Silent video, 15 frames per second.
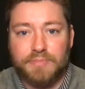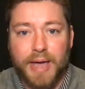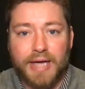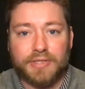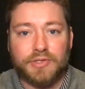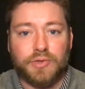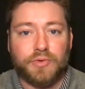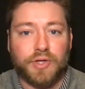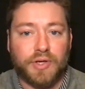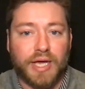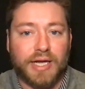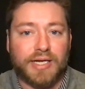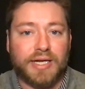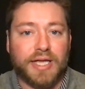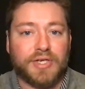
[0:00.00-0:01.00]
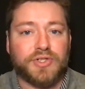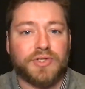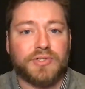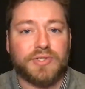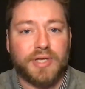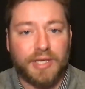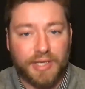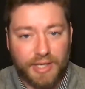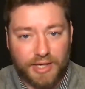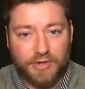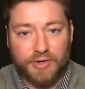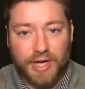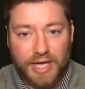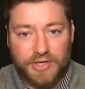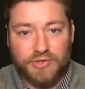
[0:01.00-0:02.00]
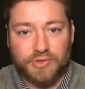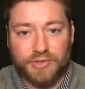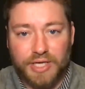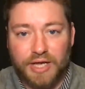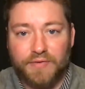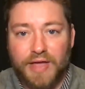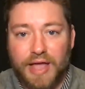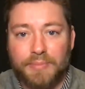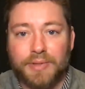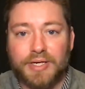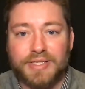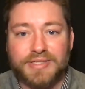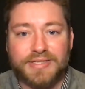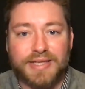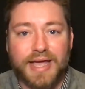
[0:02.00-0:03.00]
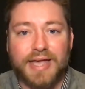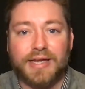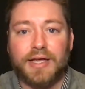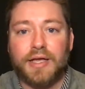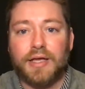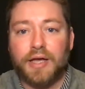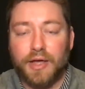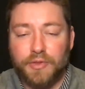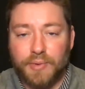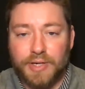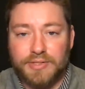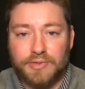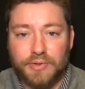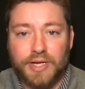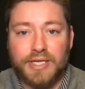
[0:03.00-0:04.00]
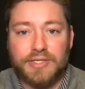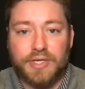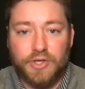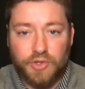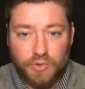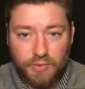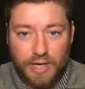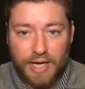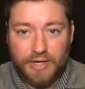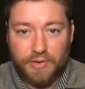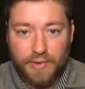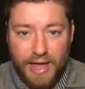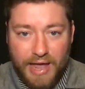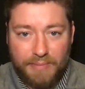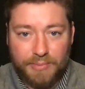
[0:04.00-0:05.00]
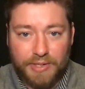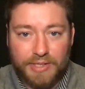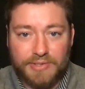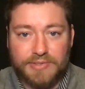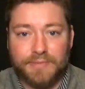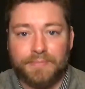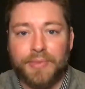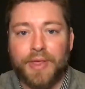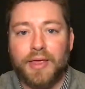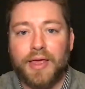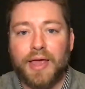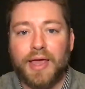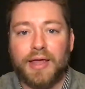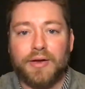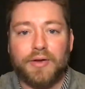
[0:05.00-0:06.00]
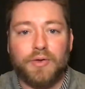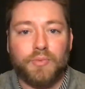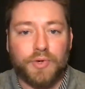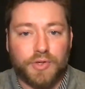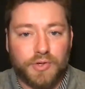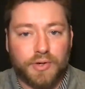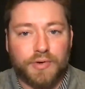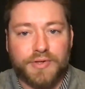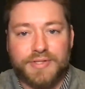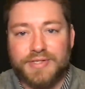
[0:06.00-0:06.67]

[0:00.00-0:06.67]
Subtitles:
back to the United Nations International Day of Happiness site, otherwise known as UNIDO Happiness. And when you go to the